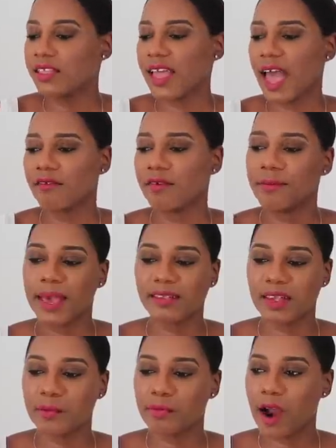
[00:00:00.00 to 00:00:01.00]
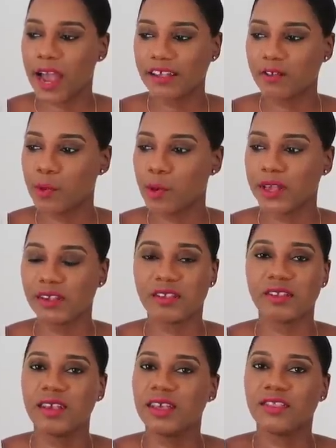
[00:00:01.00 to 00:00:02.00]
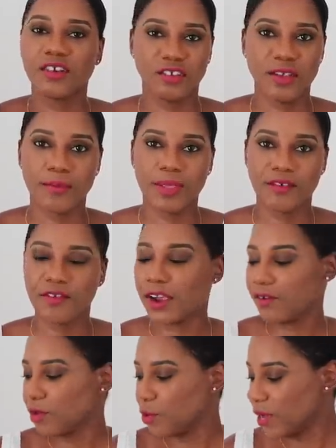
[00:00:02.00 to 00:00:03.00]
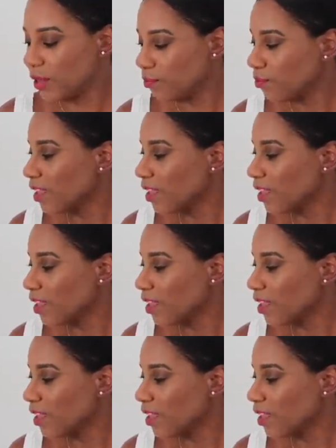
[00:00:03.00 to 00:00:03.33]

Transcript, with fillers: They have amazing price points. There's something for everyone.